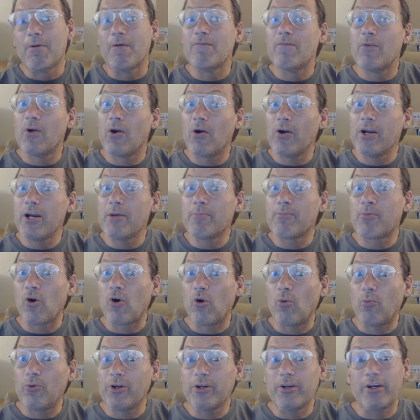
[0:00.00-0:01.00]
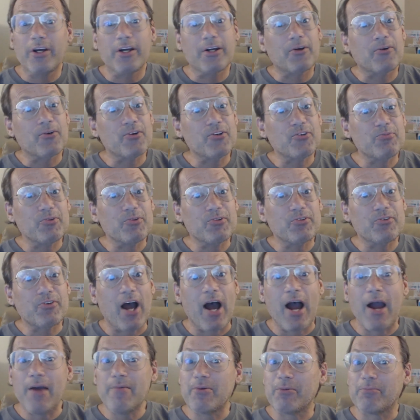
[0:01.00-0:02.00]
But very appropriate at Christmas
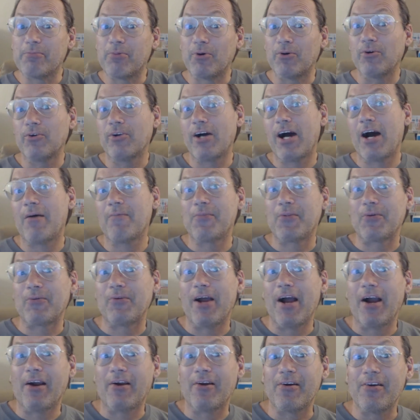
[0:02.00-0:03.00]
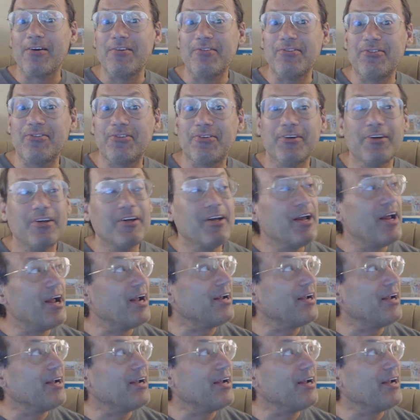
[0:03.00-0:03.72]
time to pull out the records